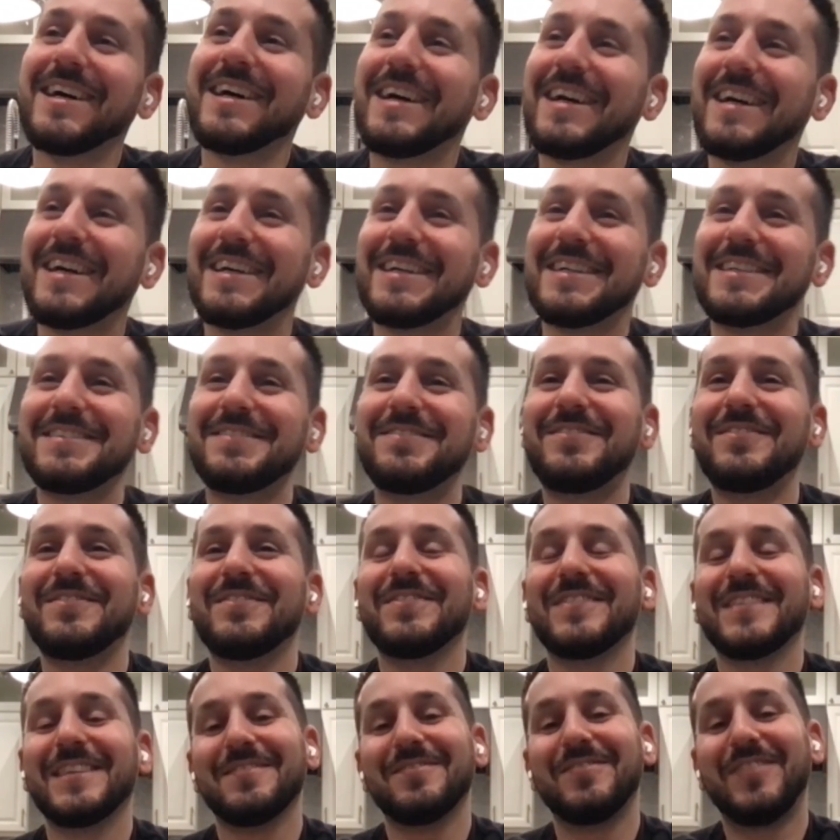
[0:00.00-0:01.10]

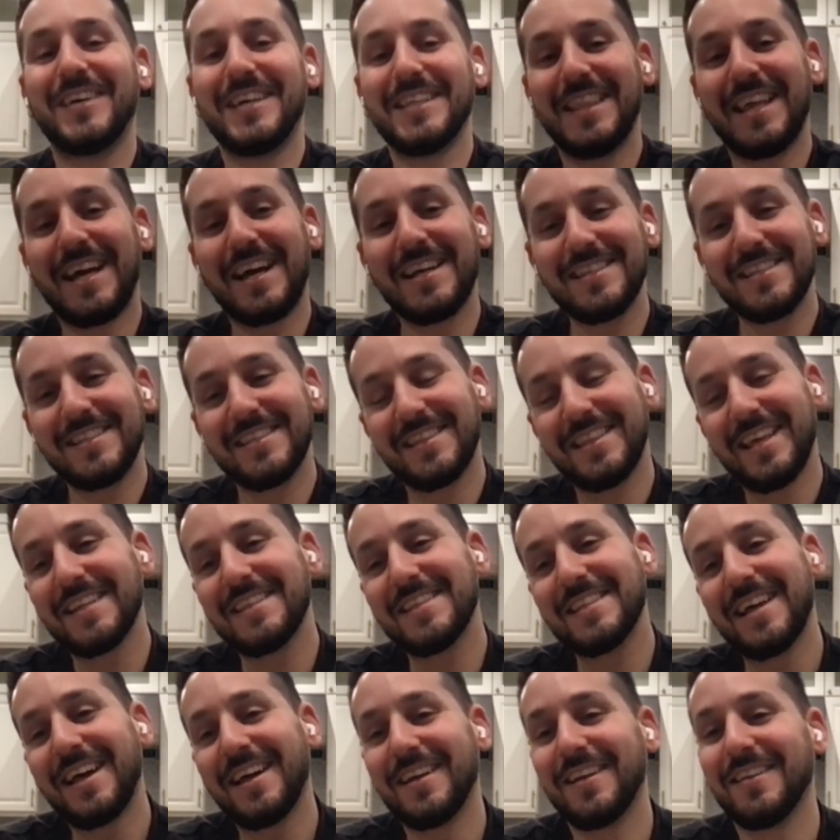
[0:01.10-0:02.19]
um, but that's
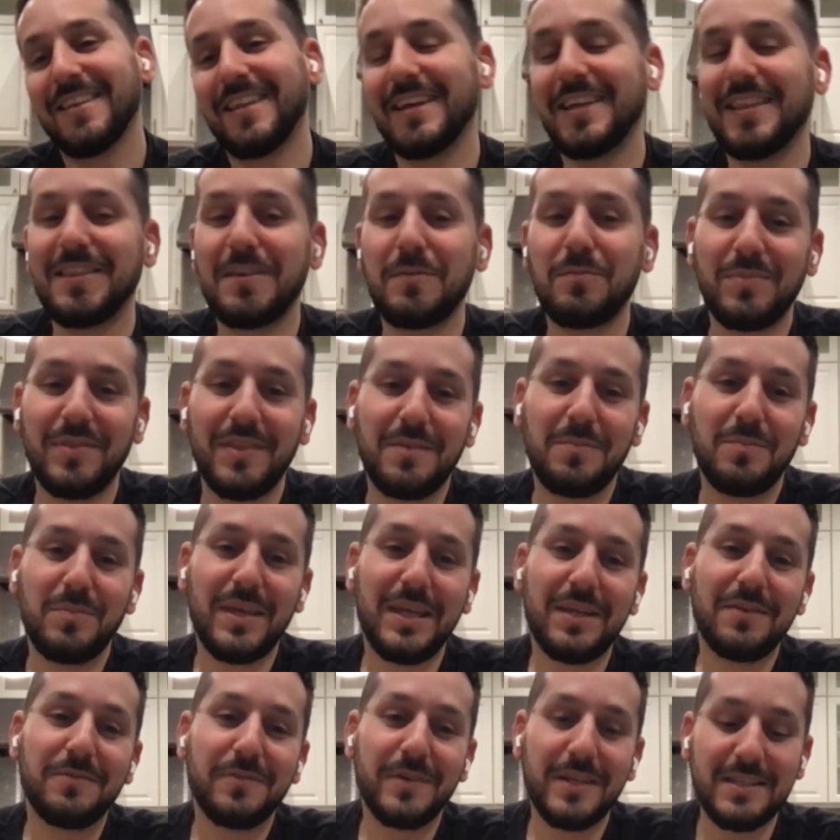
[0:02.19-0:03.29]
that's kind of like the the
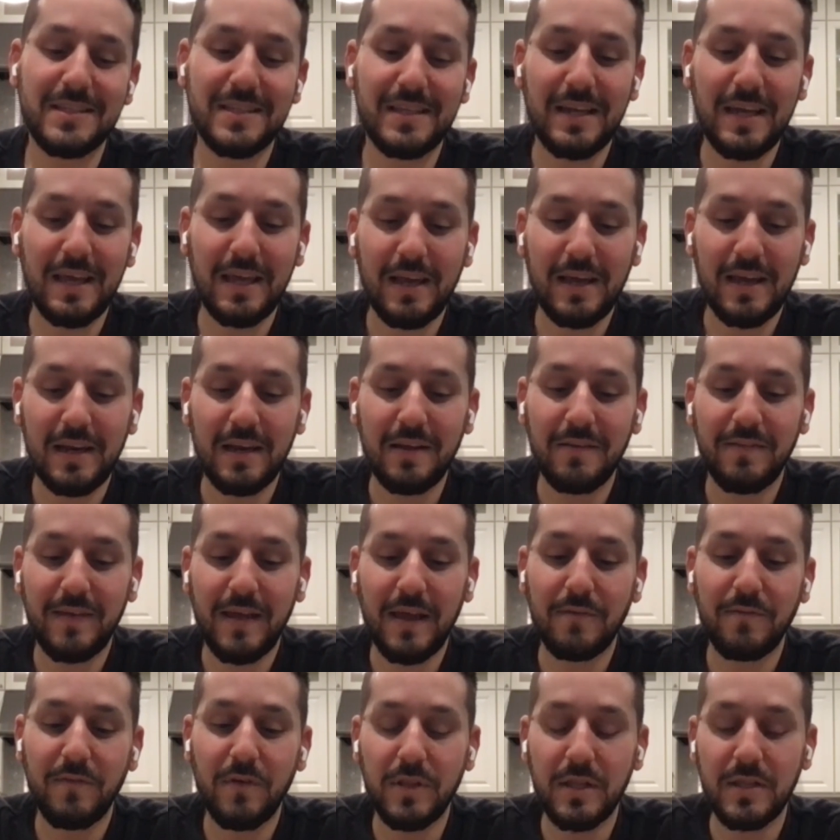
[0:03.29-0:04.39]
main reason I kind of
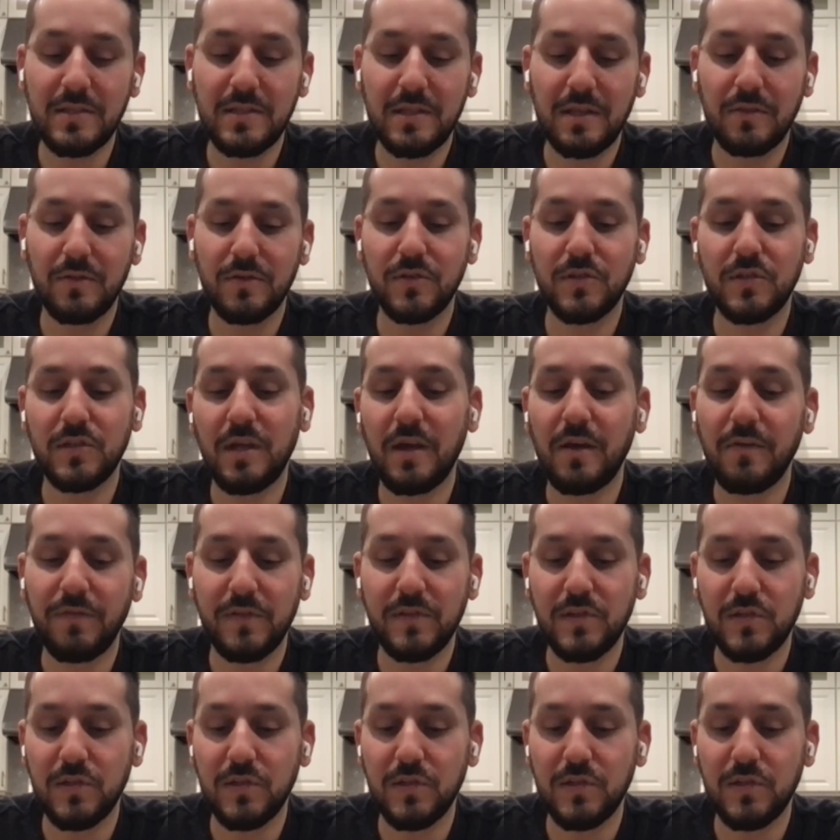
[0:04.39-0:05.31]
have all this other stuff.